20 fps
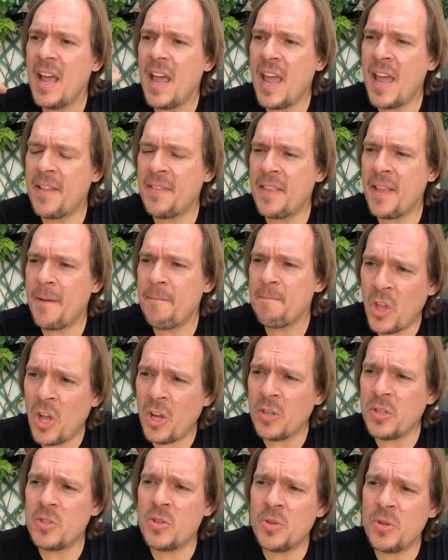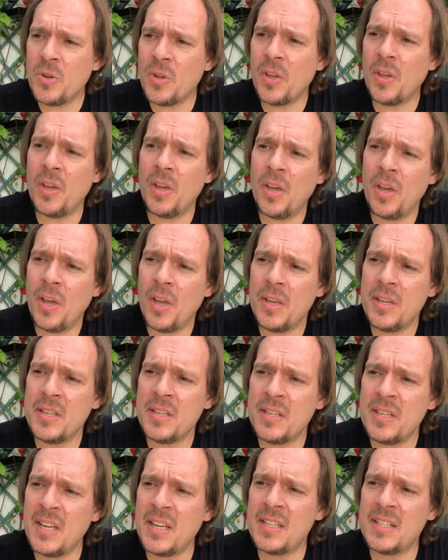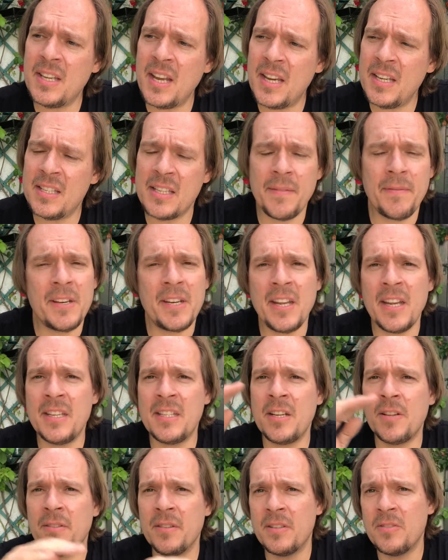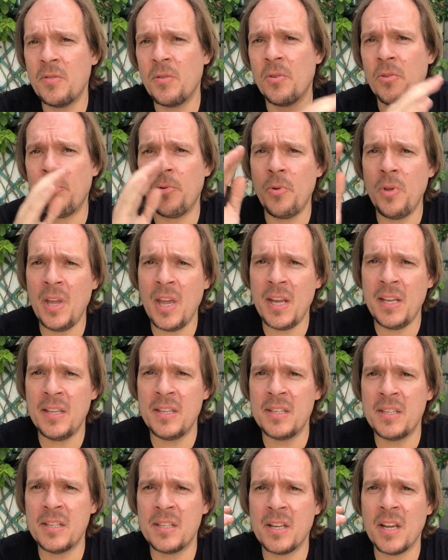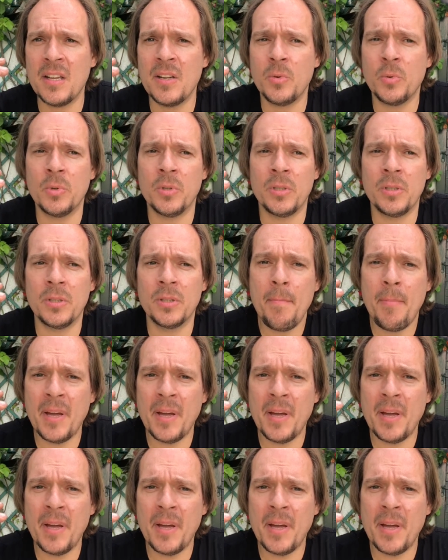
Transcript: And God took 6 days, 7 days in order to create this entire world.